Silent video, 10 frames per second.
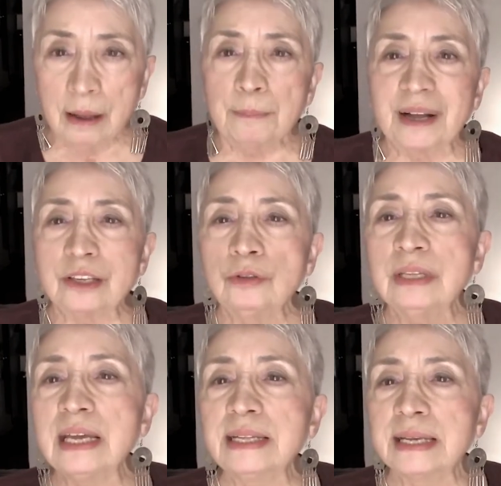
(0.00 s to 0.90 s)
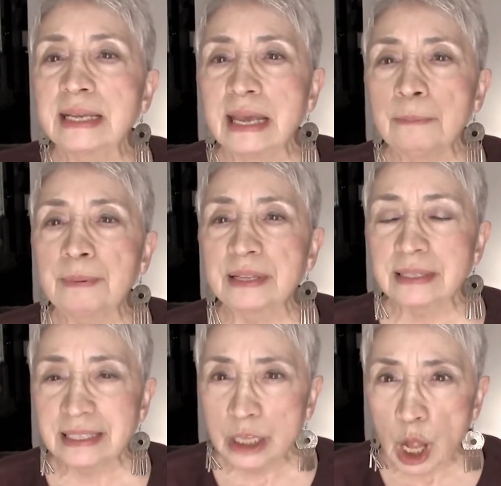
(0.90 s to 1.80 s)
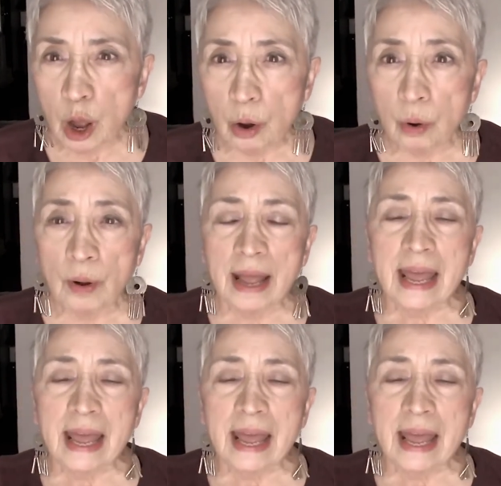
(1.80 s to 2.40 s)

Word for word: but you need to keep it low.